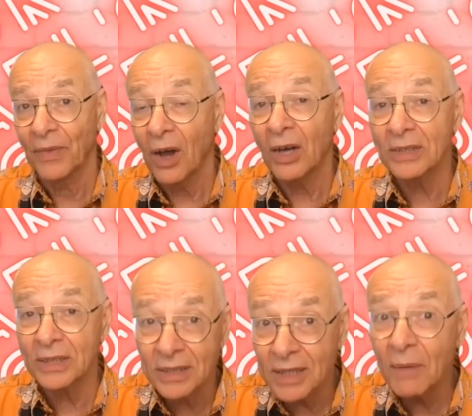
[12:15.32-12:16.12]
Hot
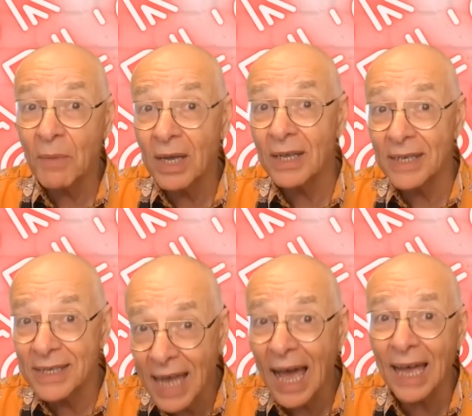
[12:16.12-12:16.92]
summer
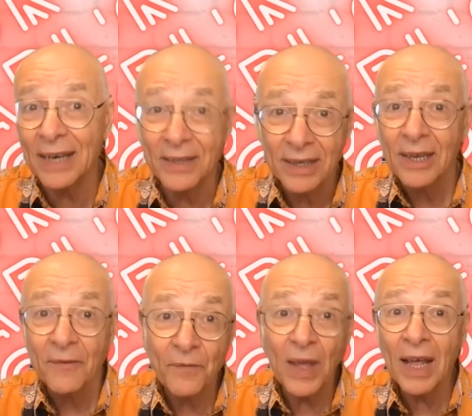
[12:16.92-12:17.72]
night,
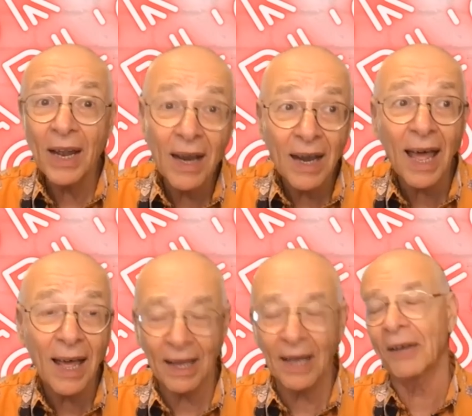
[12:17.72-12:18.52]
fella.
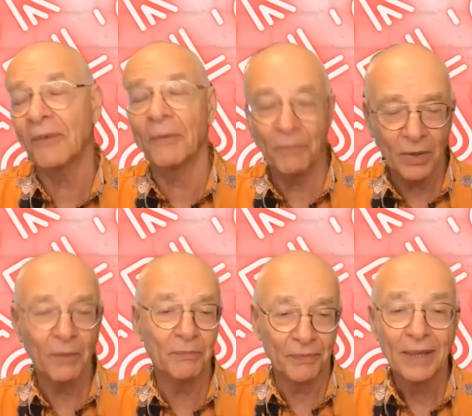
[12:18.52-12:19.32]
Okay, right.
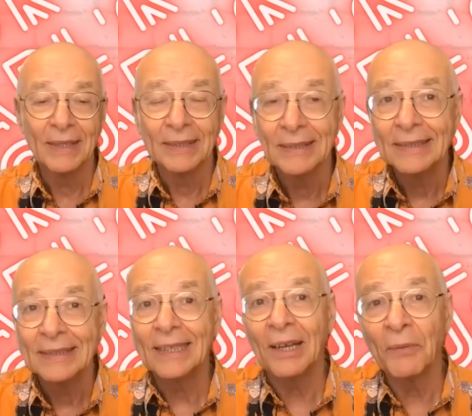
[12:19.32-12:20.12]
I'm
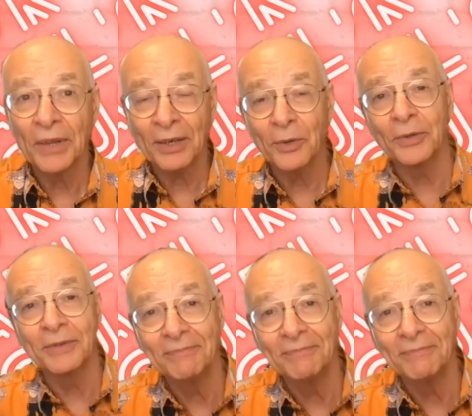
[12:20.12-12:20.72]
not that good.